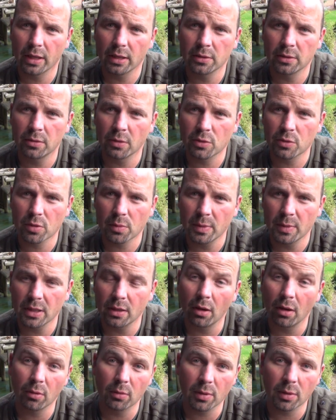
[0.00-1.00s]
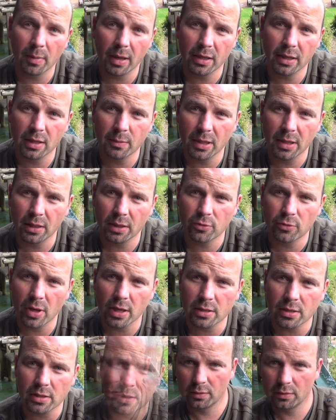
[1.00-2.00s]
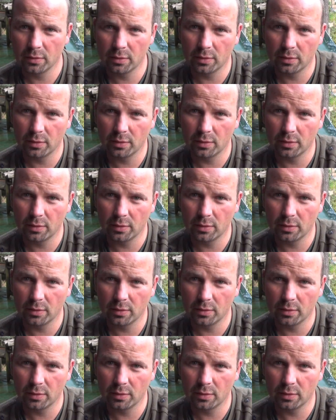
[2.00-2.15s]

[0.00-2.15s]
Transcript: get in touch with me, along with my email address.